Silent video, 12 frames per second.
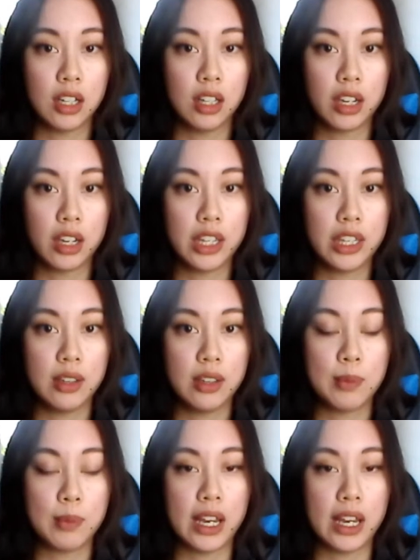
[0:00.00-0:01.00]
a lot of
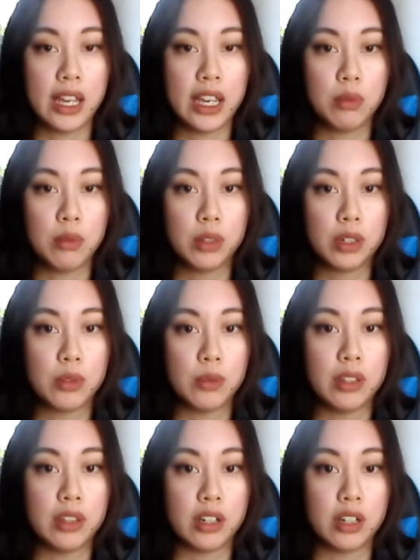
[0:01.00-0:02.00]
them I work
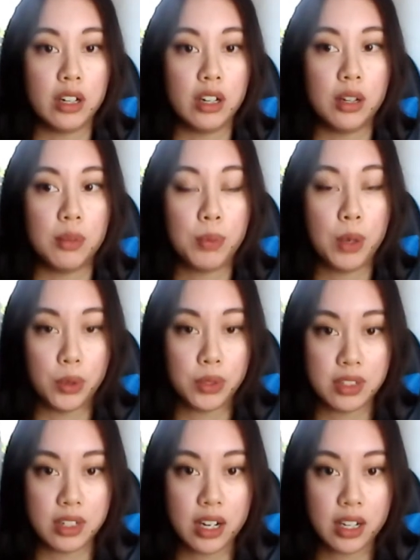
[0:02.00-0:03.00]
with are
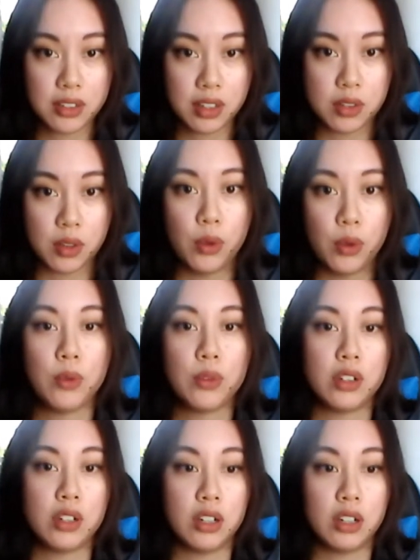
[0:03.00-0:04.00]
postdocs, so
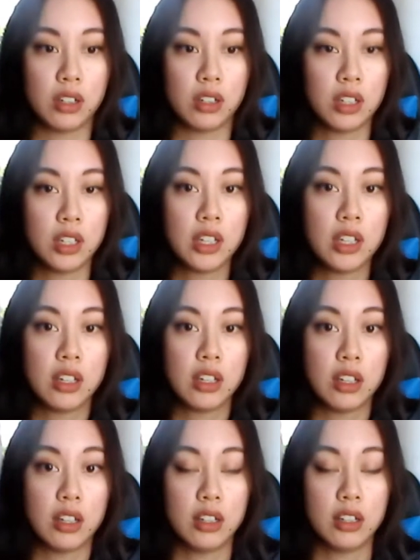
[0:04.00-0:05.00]
they're
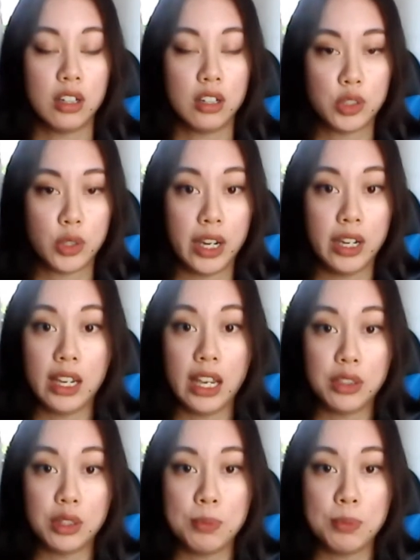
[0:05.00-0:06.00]
trying to
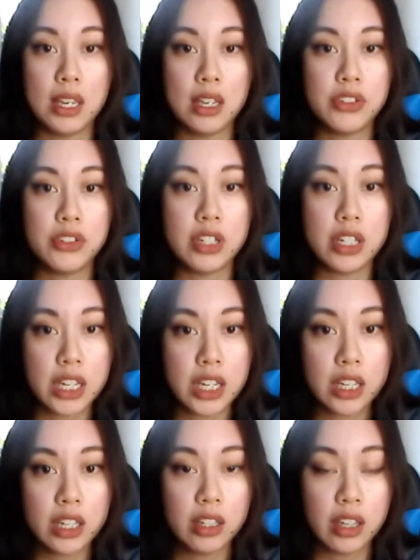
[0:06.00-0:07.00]
get their
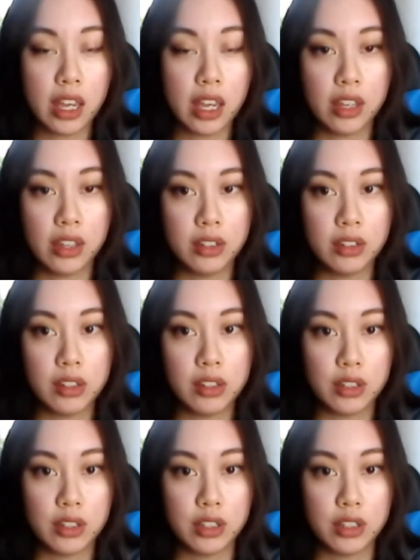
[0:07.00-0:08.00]
PhD,
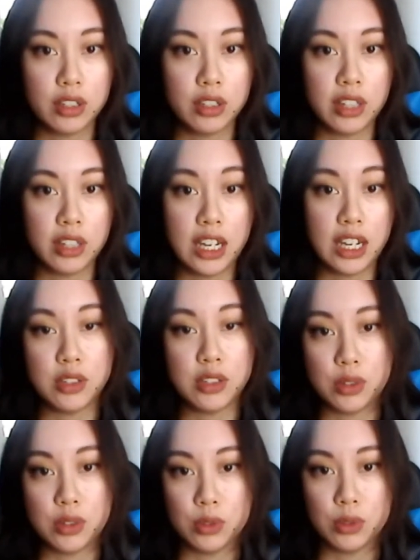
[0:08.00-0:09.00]
and they need
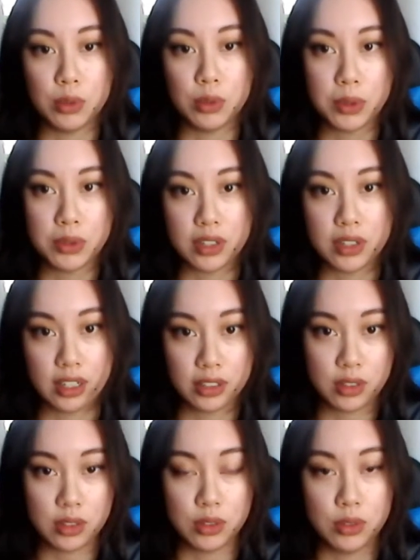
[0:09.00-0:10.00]
to do a
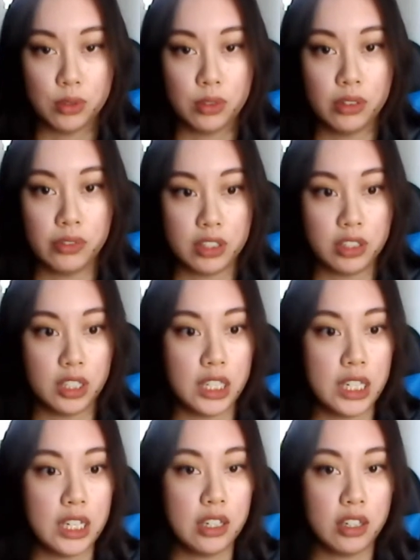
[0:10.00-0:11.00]
postdoc to
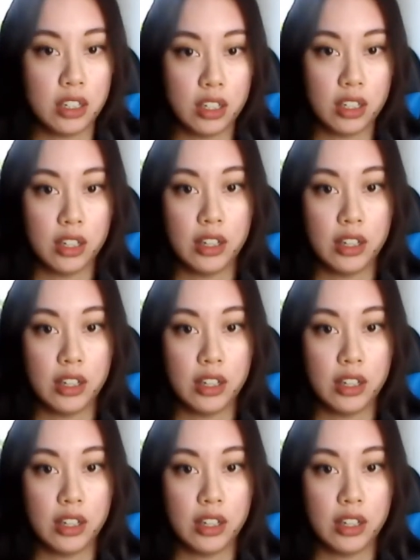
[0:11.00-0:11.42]
officially